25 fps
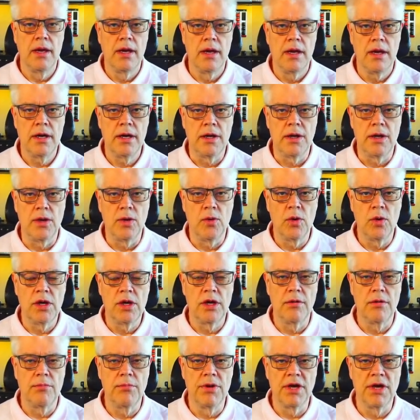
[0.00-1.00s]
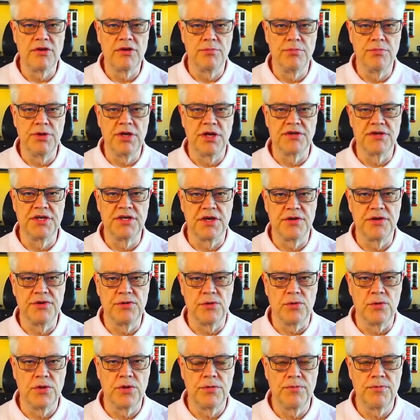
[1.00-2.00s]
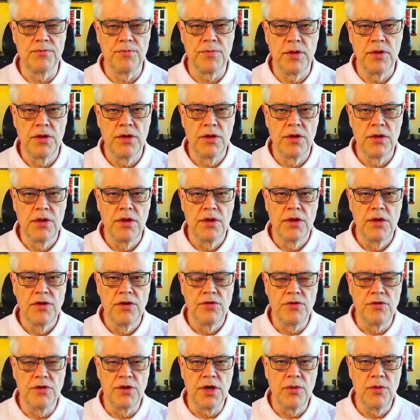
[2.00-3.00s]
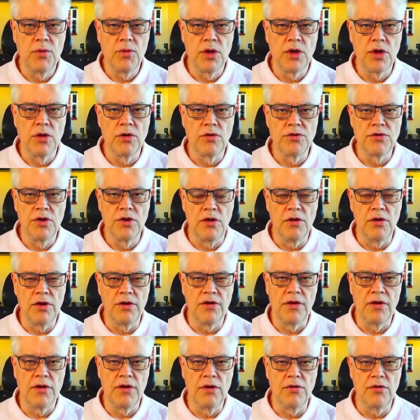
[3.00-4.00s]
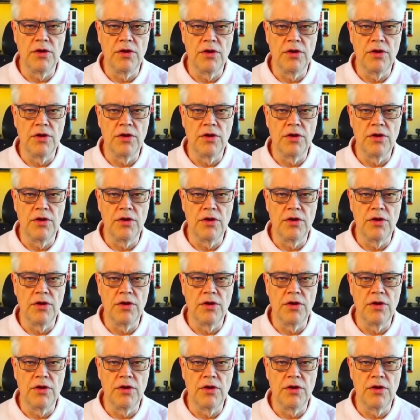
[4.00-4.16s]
Hi, welcome back to PR Tech Talk. Today we're going to look, look